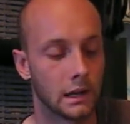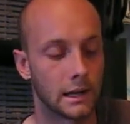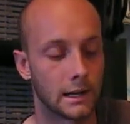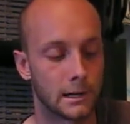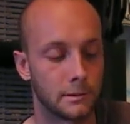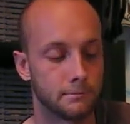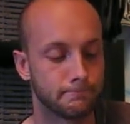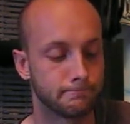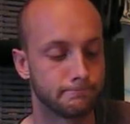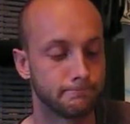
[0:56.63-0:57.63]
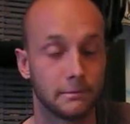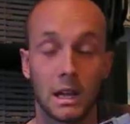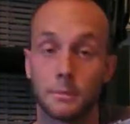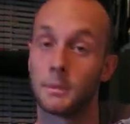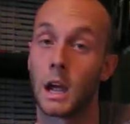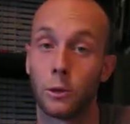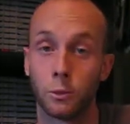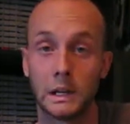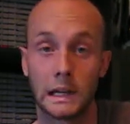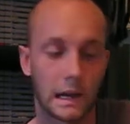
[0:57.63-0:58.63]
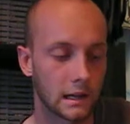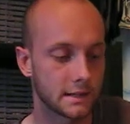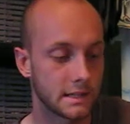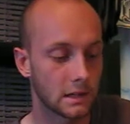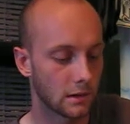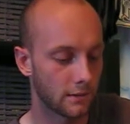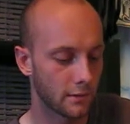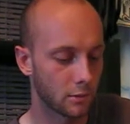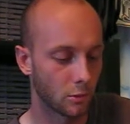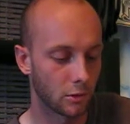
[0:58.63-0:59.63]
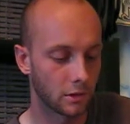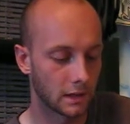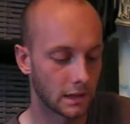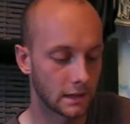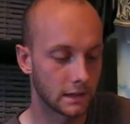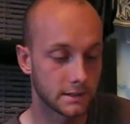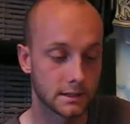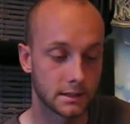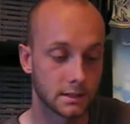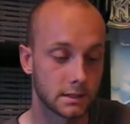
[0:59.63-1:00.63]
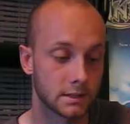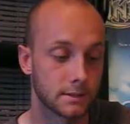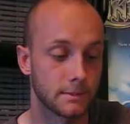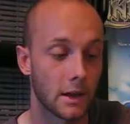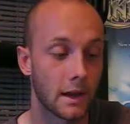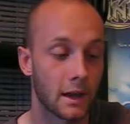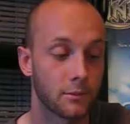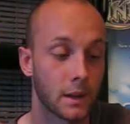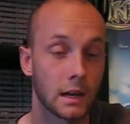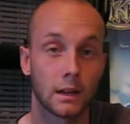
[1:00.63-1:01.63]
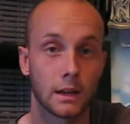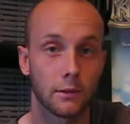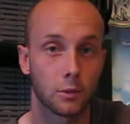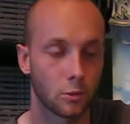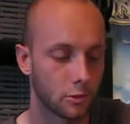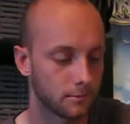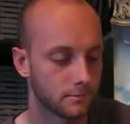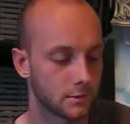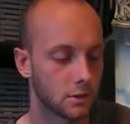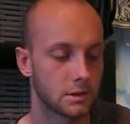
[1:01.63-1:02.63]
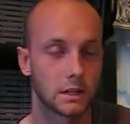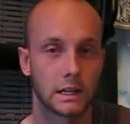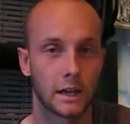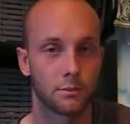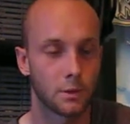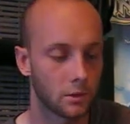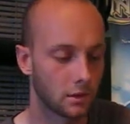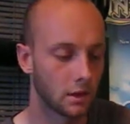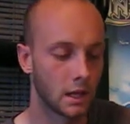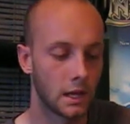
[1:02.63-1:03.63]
yeah, I re-got Secret of Evermore, and now I have Mana and Evermore, so it's good to have them both,